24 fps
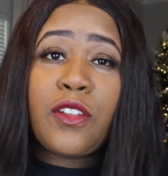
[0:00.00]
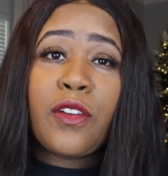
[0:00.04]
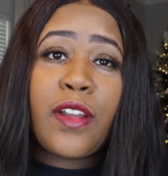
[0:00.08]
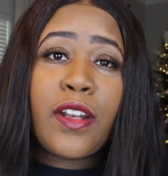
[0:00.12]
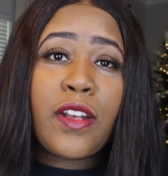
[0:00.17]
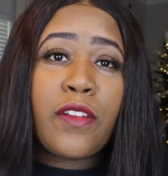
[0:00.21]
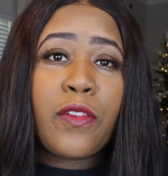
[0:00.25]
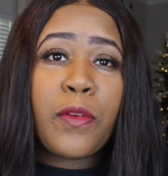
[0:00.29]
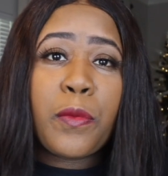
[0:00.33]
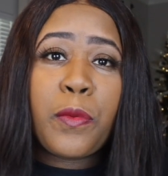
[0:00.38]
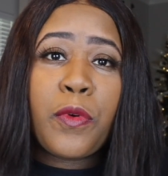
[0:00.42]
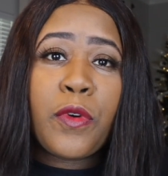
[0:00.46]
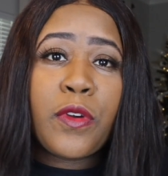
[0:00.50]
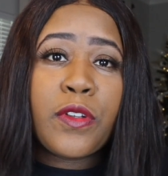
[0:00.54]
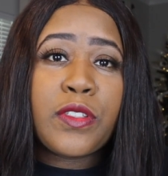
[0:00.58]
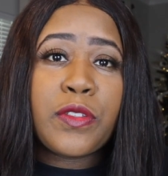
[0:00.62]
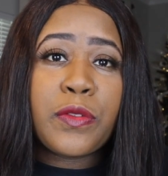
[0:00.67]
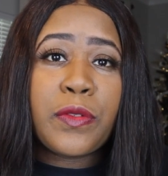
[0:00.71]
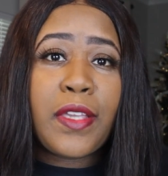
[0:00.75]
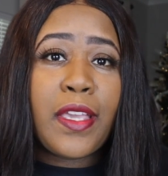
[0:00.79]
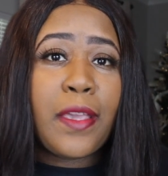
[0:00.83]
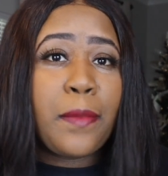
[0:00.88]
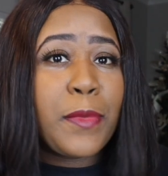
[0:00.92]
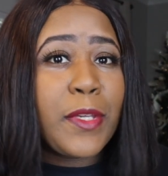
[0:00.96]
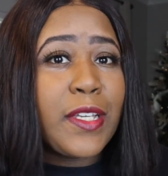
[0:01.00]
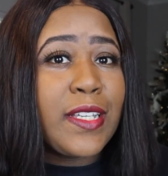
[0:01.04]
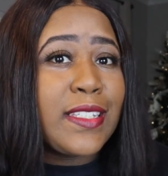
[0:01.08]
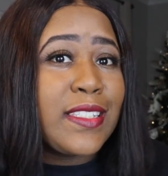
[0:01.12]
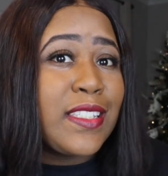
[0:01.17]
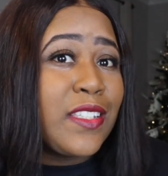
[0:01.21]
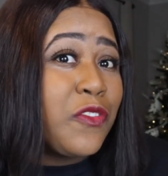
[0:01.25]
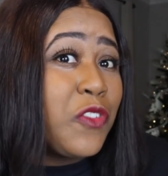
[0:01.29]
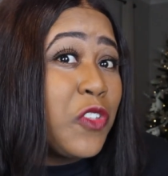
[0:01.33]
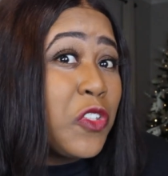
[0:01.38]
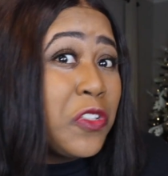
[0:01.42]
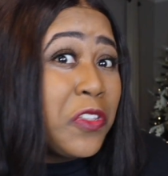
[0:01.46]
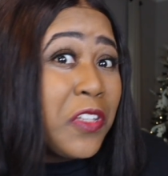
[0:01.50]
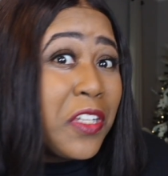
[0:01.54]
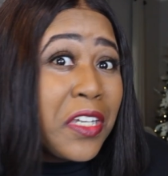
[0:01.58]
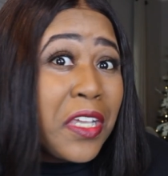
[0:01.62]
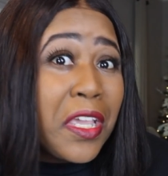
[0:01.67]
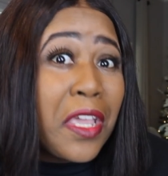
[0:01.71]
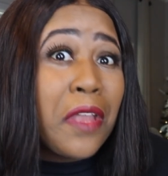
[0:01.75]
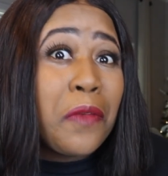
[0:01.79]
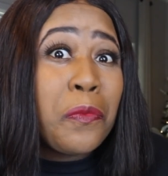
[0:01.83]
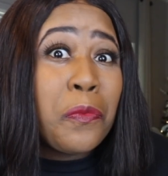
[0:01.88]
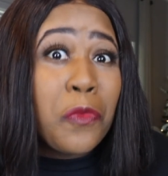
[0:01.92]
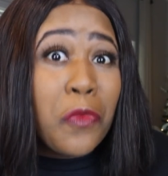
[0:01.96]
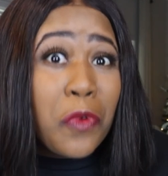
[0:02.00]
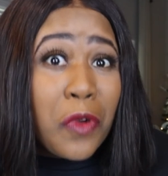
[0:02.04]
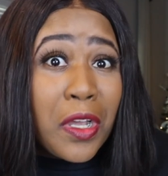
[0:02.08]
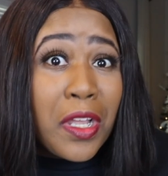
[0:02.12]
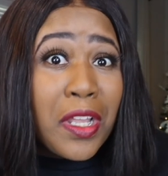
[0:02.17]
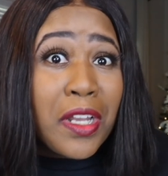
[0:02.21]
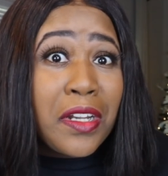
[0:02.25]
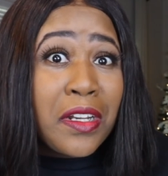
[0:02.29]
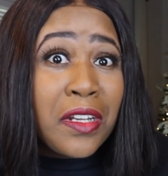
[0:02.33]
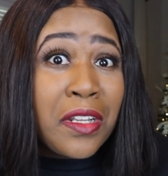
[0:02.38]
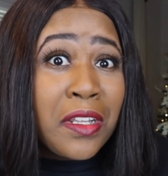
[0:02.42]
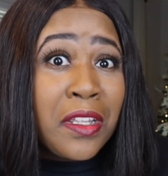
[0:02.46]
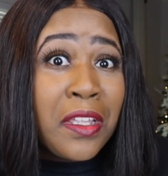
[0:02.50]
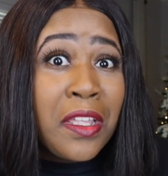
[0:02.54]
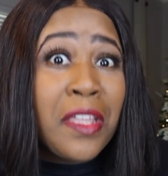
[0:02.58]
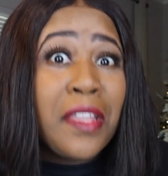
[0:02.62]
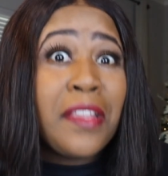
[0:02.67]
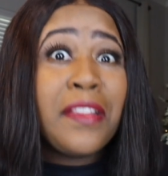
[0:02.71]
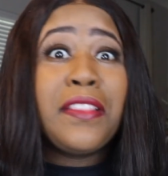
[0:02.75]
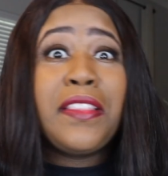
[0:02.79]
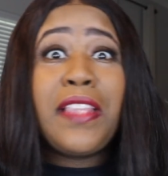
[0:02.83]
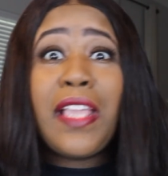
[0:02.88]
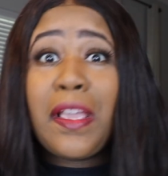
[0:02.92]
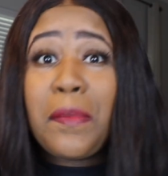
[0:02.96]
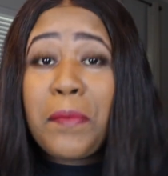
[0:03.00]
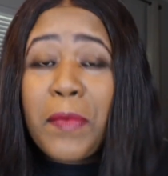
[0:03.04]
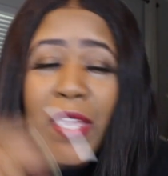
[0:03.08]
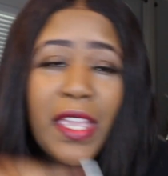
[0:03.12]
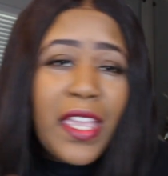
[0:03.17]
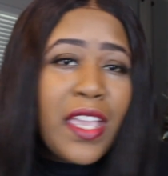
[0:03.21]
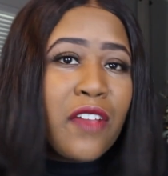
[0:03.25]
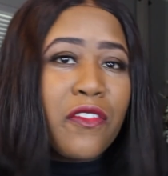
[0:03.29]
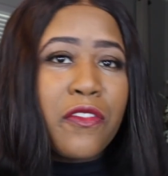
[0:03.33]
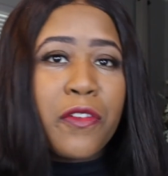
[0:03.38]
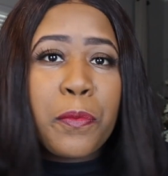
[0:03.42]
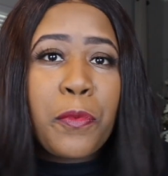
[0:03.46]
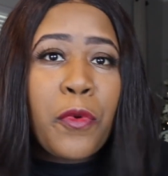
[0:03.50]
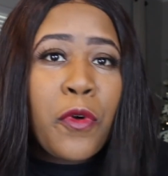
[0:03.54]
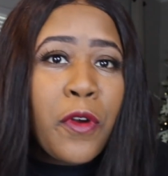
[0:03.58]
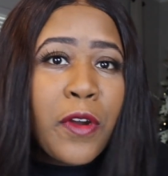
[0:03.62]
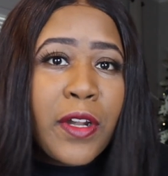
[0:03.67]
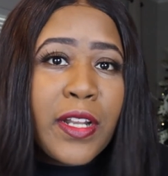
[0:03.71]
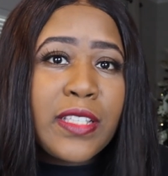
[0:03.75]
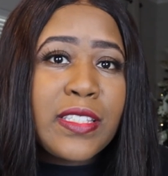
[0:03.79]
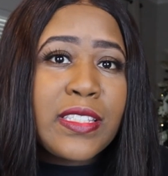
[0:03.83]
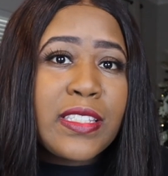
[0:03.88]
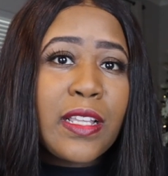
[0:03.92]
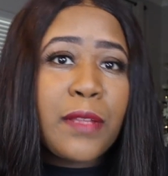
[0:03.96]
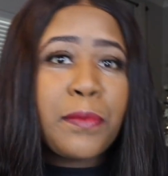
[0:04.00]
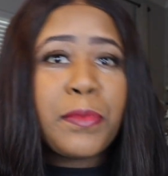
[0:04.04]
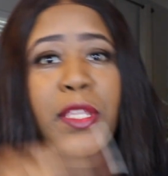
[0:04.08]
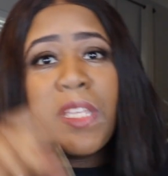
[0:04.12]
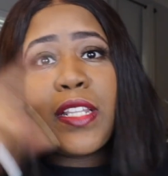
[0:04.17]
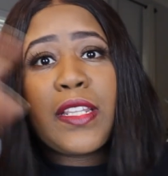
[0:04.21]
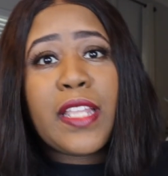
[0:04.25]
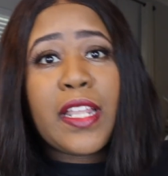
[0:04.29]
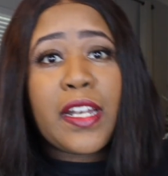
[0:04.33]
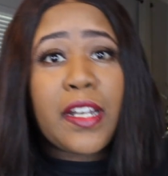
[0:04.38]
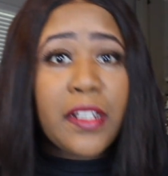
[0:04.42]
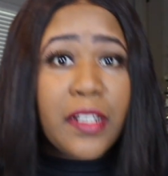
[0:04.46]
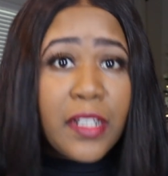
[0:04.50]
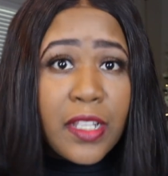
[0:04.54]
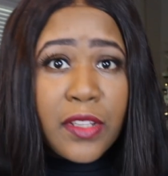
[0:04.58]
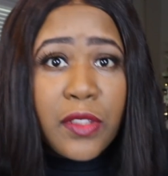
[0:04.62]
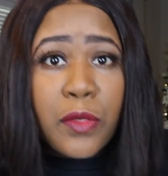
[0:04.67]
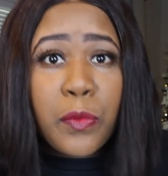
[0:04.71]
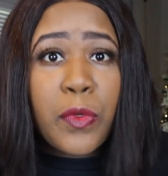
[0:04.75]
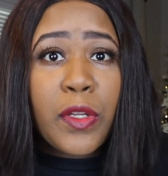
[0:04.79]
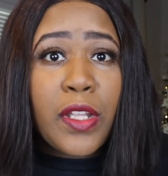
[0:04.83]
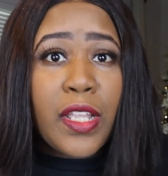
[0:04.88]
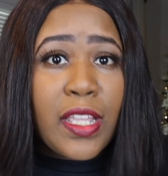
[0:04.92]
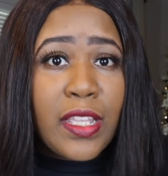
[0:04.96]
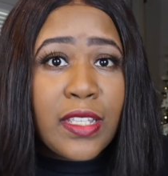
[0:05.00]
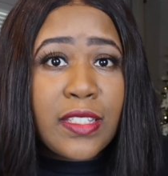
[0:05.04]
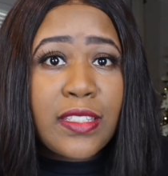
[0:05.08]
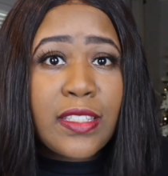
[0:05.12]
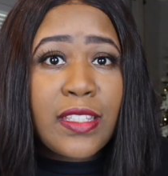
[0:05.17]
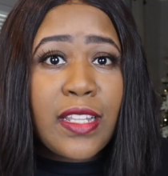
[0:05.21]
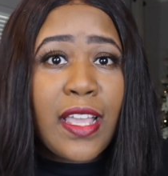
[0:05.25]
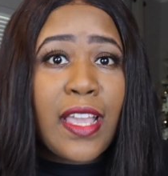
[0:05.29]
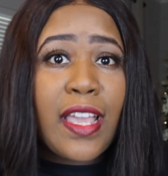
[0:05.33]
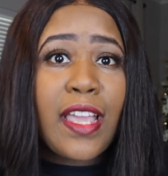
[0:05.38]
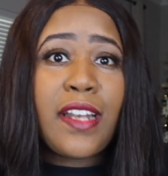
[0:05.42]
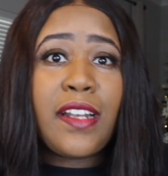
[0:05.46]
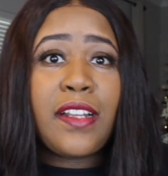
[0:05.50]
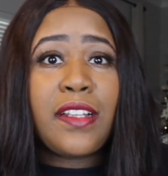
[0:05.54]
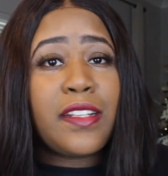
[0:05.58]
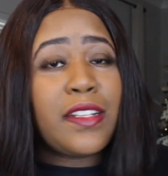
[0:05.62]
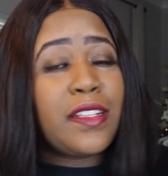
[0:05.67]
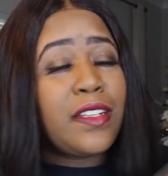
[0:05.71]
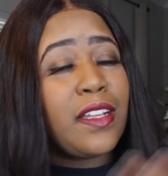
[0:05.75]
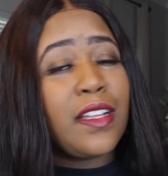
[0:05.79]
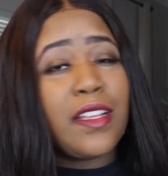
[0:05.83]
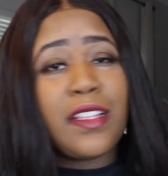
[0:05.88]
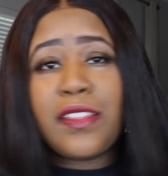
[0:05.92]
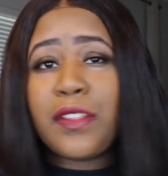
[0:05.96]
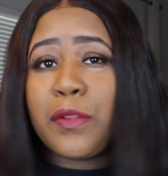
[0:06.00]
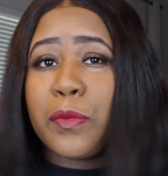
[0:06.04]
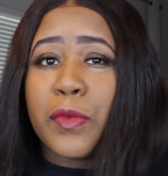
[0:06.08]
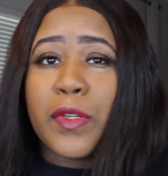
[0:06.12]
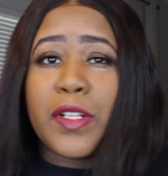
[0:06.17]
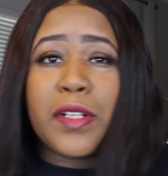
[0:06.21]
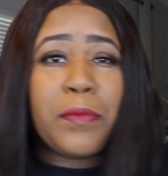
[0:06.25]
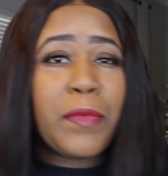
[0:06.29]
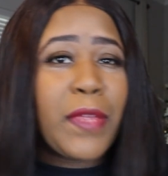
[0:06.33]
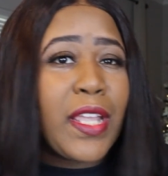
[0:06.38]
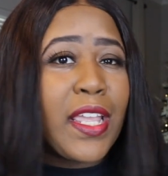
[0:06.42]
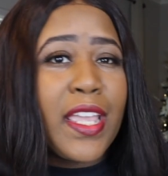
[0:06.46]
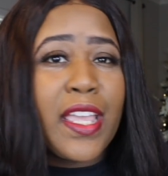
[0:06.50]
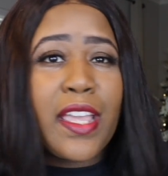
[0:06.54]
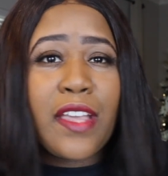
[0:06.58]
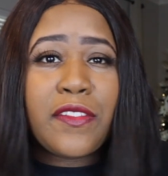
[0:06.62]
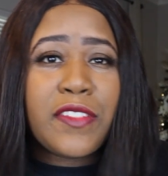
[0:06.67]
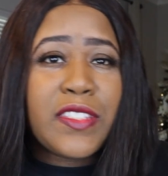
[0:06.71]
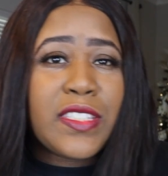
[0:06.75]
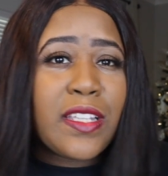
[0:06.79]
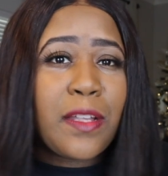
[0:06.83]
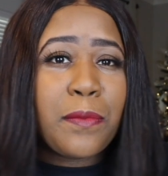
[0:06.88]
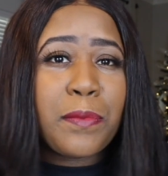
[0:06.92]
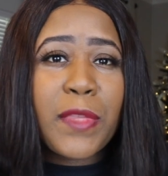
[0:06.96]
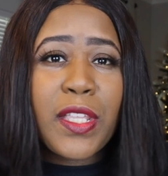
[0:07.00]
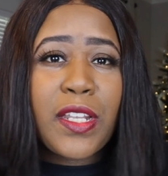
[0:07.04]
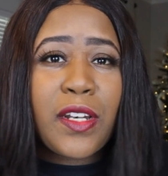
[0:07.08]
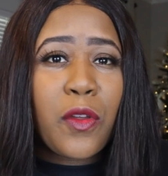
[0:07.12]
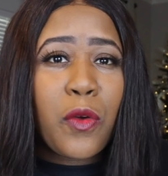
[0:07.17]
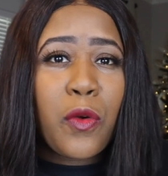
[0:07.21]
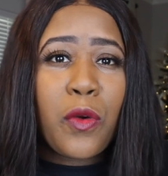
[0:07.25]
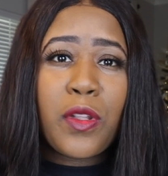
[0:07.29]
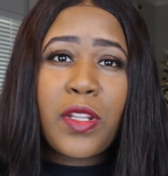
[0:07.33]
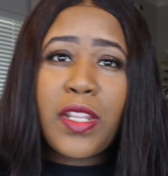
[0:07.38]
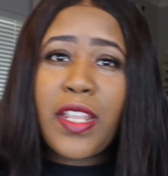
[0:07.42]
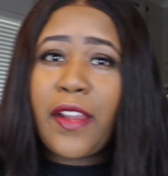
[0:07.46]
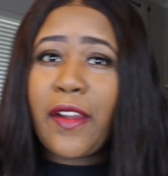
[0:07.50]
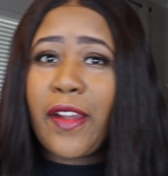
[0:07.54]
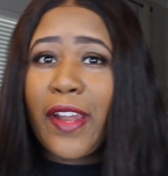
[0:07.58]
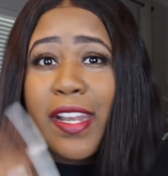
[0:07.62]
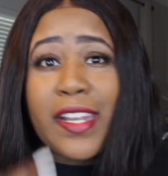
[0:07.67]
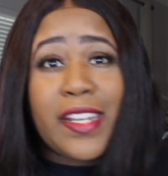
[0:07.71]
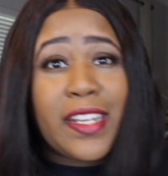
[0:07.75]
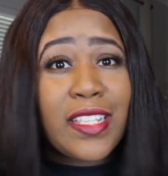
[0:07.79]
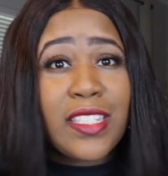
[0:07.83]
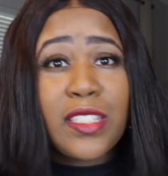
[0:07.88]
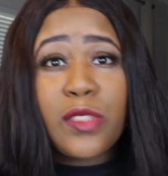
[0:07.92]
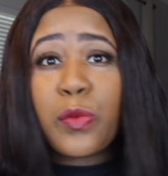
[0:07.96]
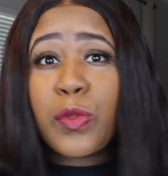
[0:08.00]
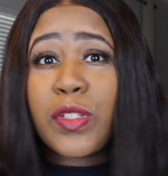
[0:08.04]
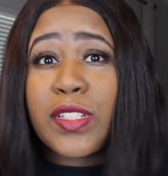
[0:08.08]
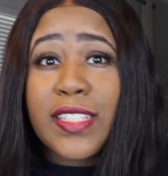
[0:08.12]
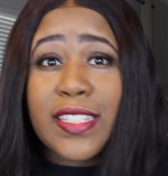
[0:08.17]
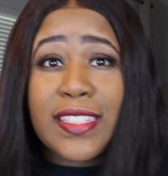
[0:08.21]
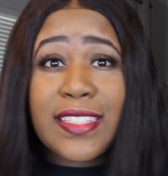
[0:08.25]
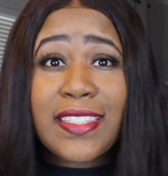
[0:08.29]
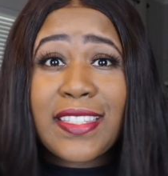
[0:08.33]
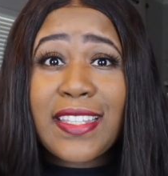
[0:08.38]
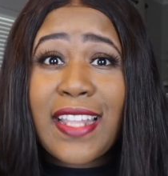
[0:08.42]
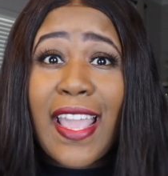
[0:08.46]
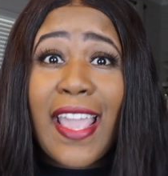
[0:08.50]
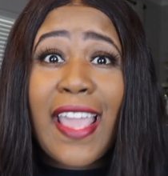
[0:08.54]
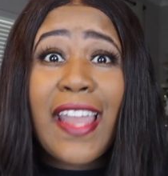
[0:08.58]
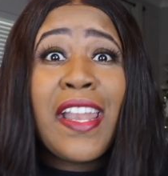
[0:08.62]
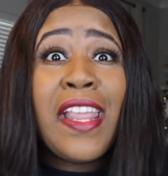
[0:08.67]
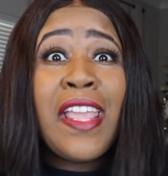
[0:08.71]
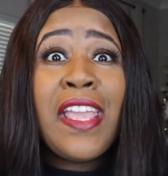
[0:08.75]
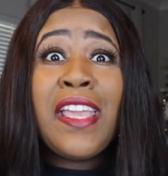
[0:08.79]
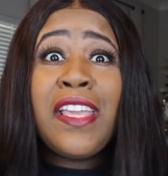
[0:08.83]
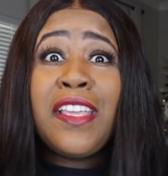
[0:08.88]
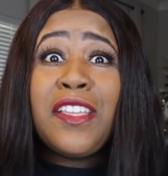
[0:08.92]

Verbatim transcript: credit reports, okay? Because if you look at one, they may have reported something that another one has not, or the other one may have something on there and this one does not.